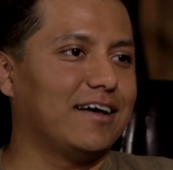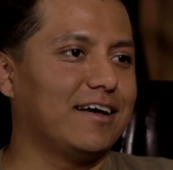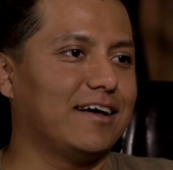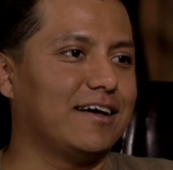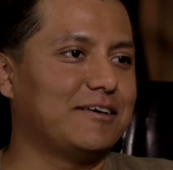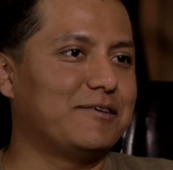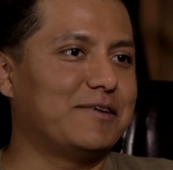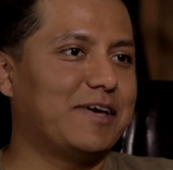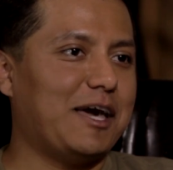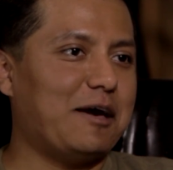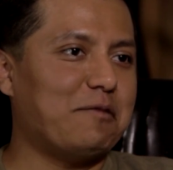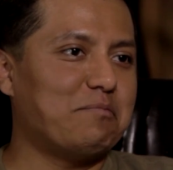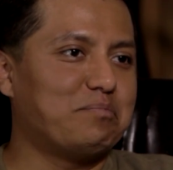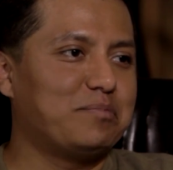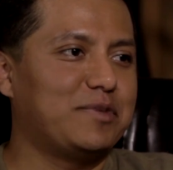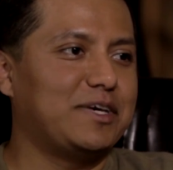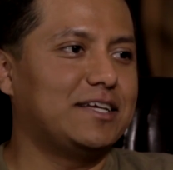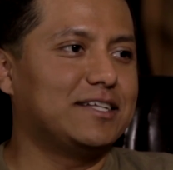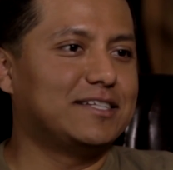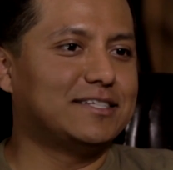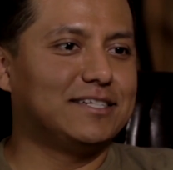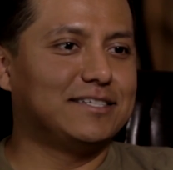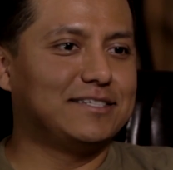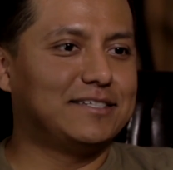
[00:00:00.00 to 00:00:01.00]
You can't
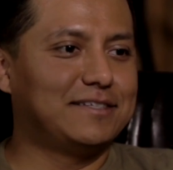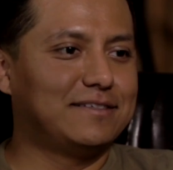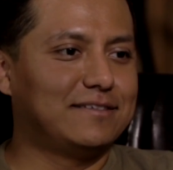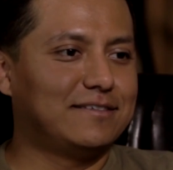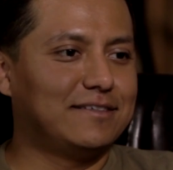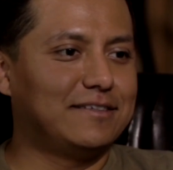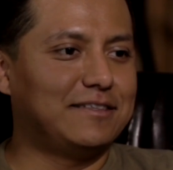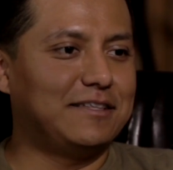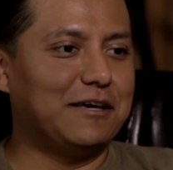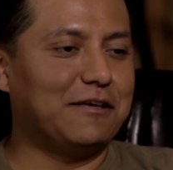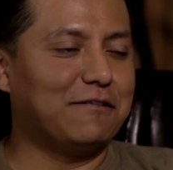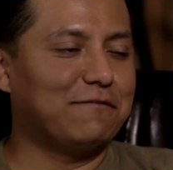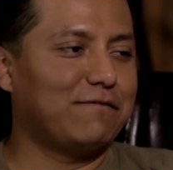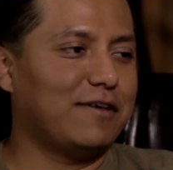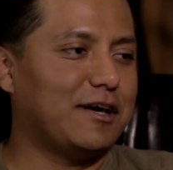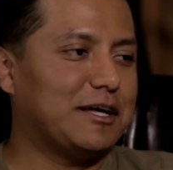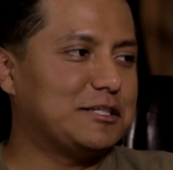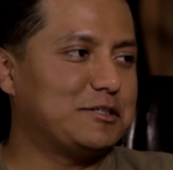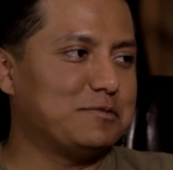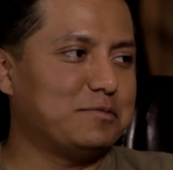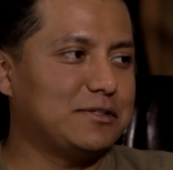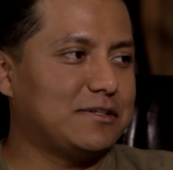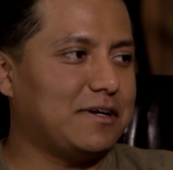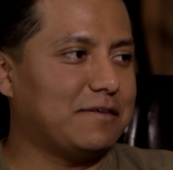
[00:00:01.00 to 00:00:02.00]
beat the
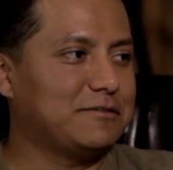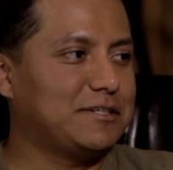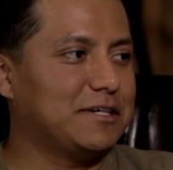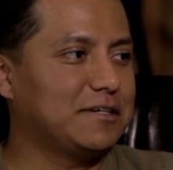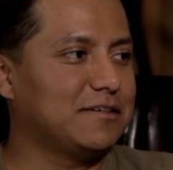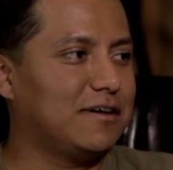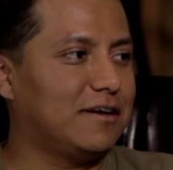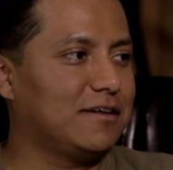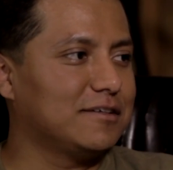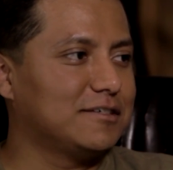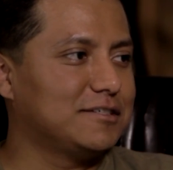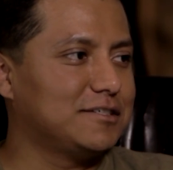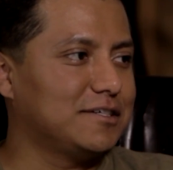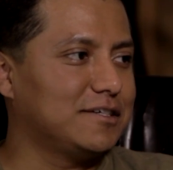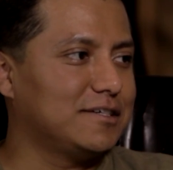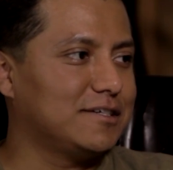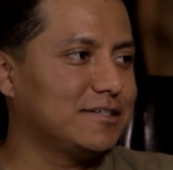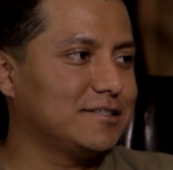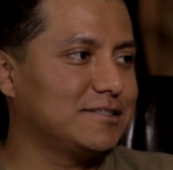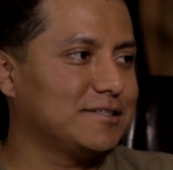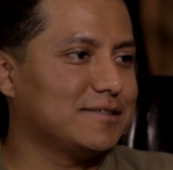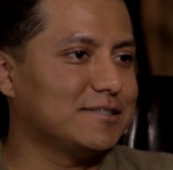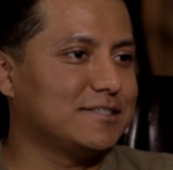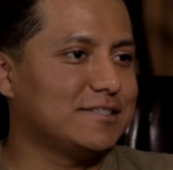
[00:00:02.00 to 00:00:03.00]
advancement of technology. You
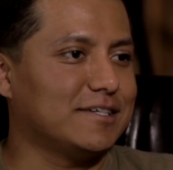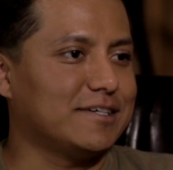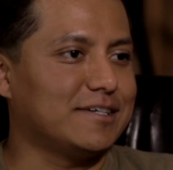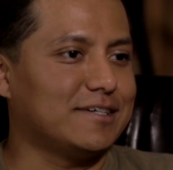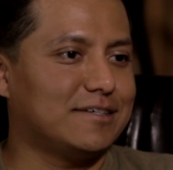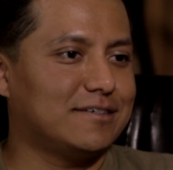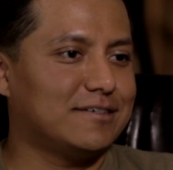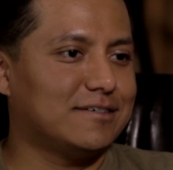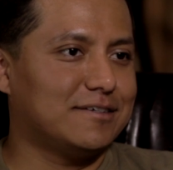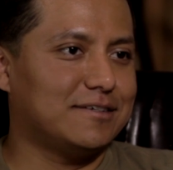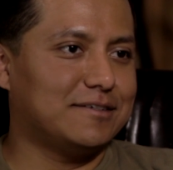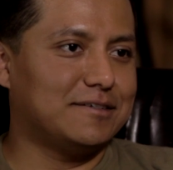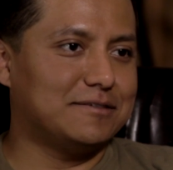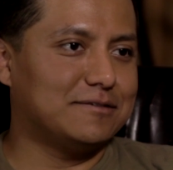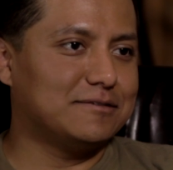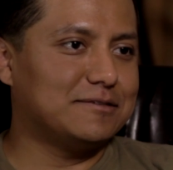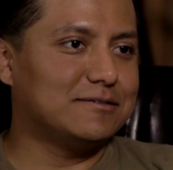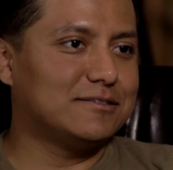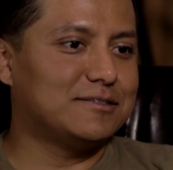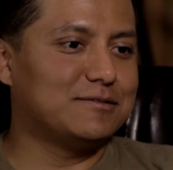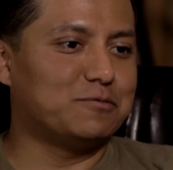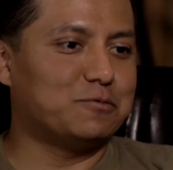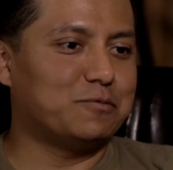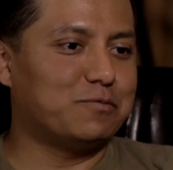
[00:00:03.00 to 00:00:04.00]
know? So it's like
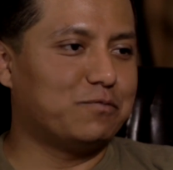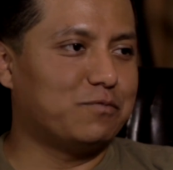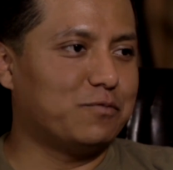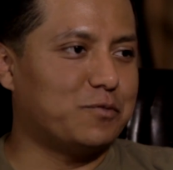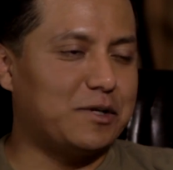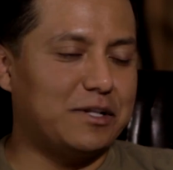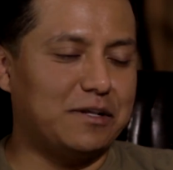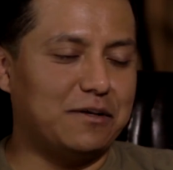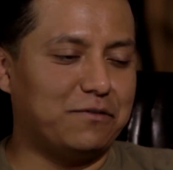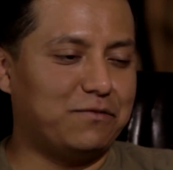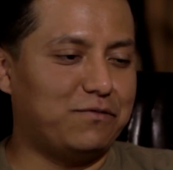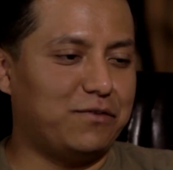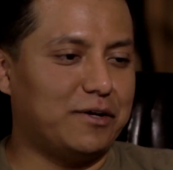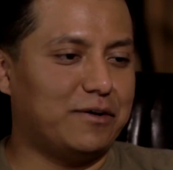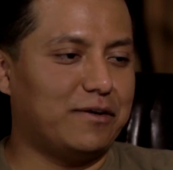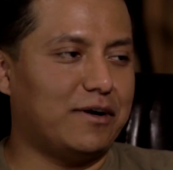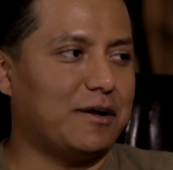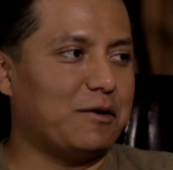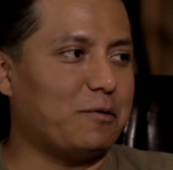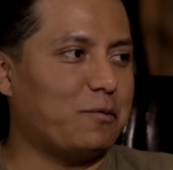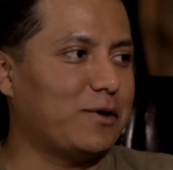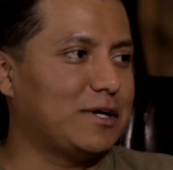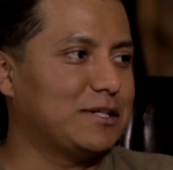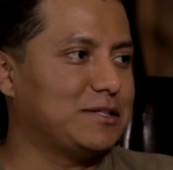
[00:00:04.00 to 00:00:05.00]
we need to figure
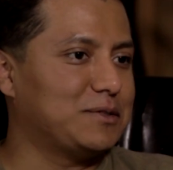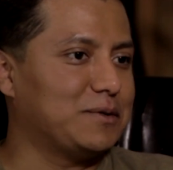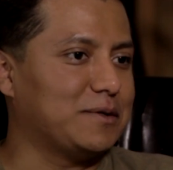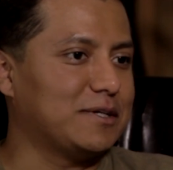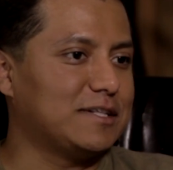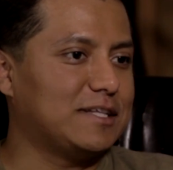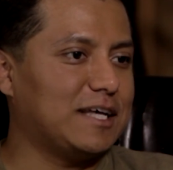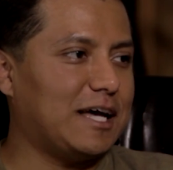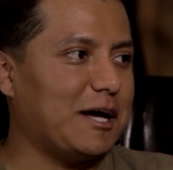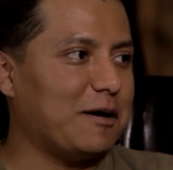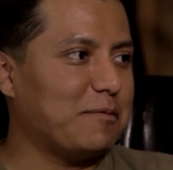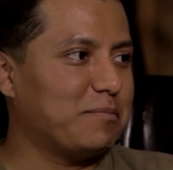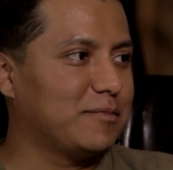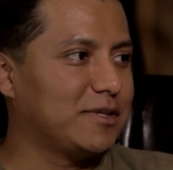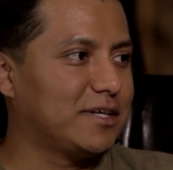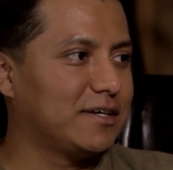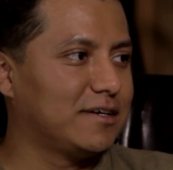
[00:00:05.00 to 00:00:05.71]
out a way to adapt.